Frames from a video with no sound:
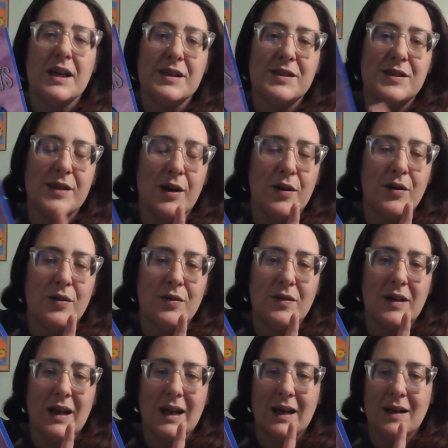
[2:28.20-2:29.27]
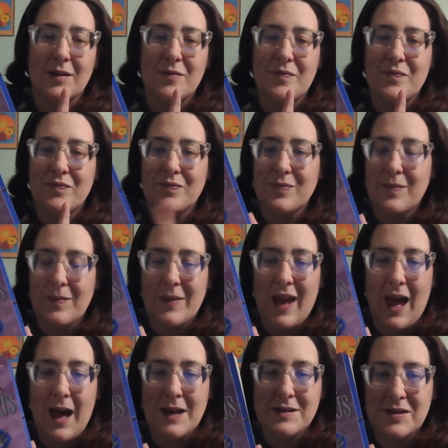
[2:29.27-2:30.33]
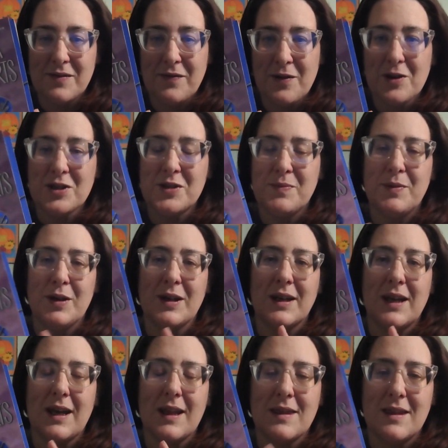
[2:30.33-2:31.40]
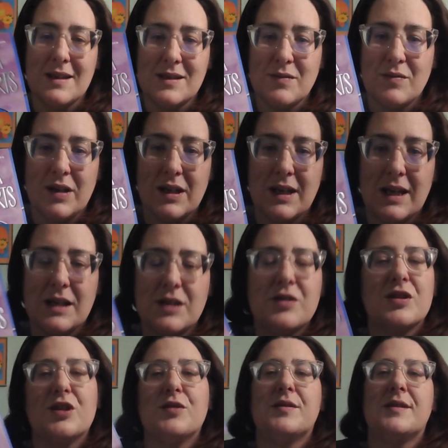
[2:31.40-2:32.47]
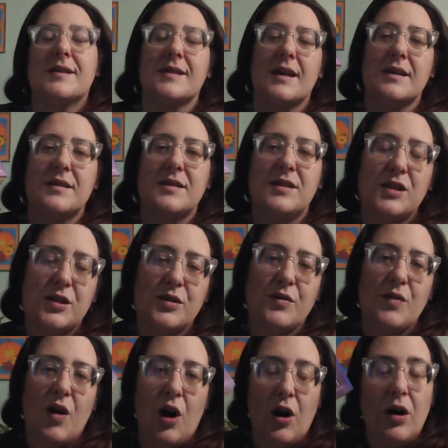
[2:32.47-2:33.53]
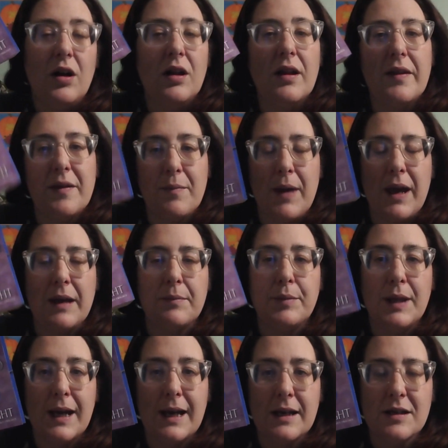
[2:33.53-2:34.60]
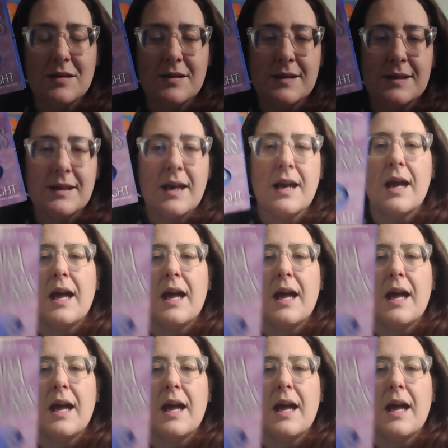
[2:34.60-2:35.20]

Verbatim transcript: So, um, as the first book, this one introduces us to all the main players.